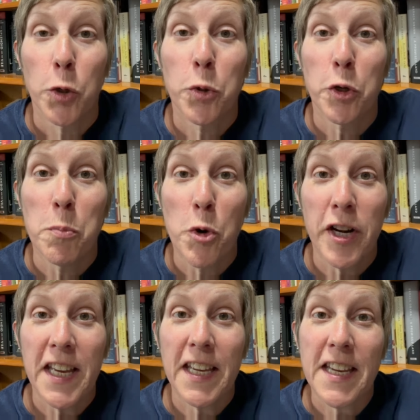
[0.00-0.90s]
Good
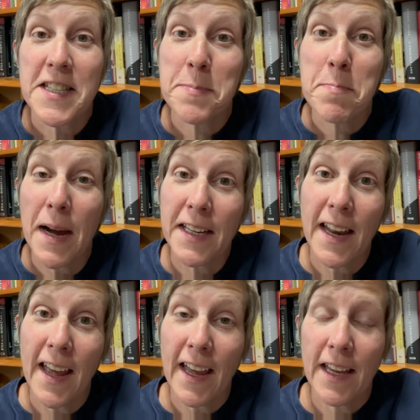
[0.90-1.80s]
morning. It's
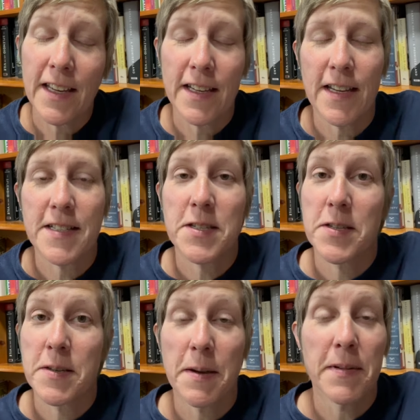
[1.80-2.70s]
Monday.
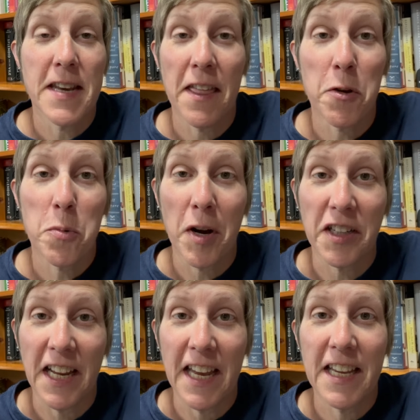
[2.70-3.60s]
It's another
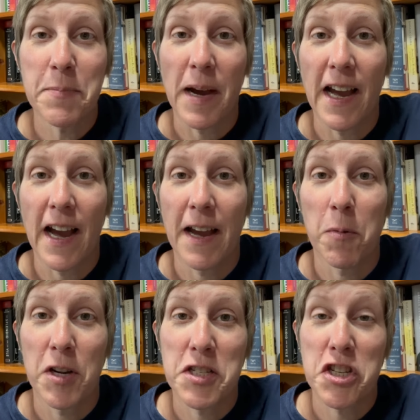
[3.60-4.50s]
work day, but I
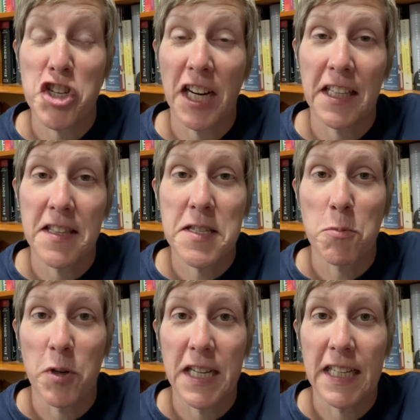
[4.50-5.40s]
wanted to check in this
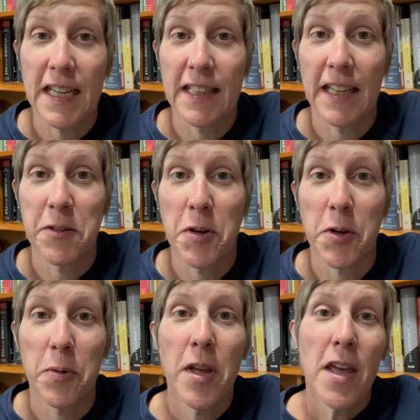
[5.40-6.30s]
morning and let you
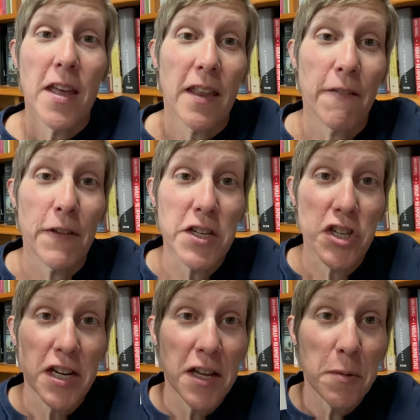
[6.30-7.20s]
know that I
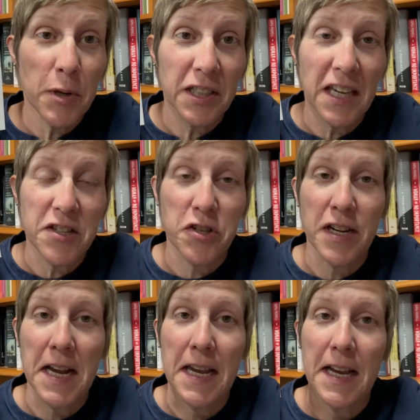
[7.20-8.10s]
finished another book
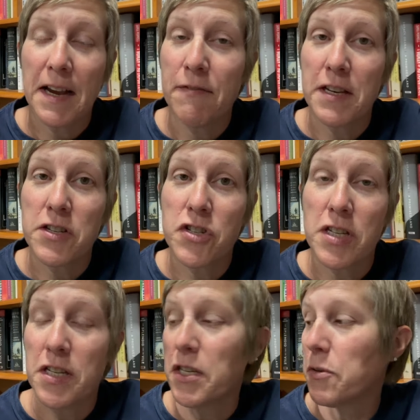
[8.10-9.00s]
yesterday. I finished
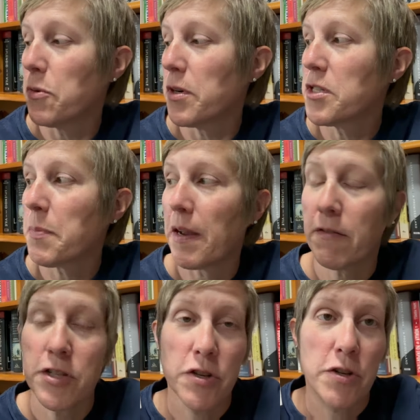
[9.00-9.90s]
Indian Horse by
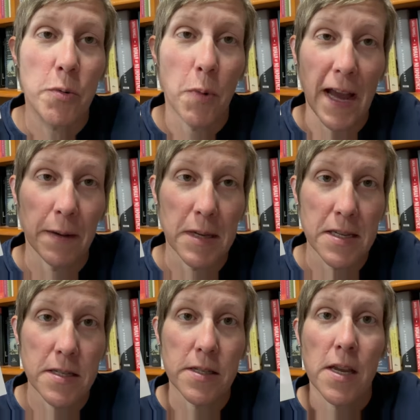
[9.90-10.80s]
Richard
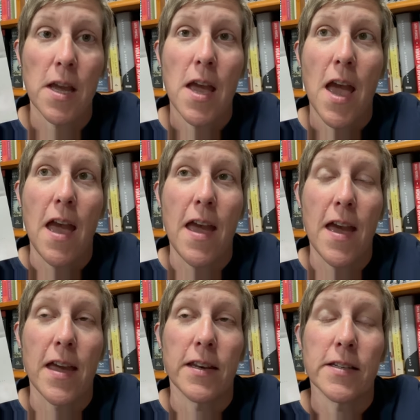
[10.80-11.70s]
Wagamese.
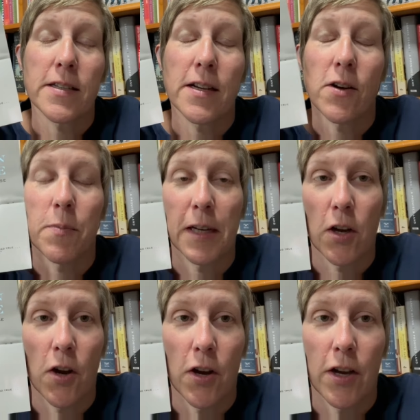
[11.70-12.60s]
And oh my
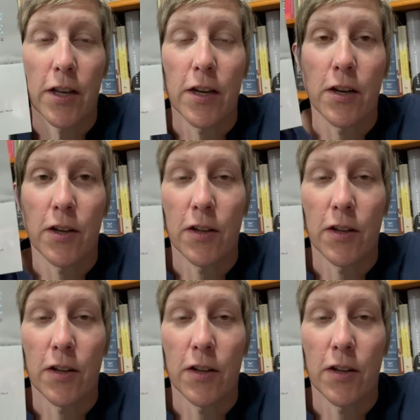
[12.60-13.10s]
God,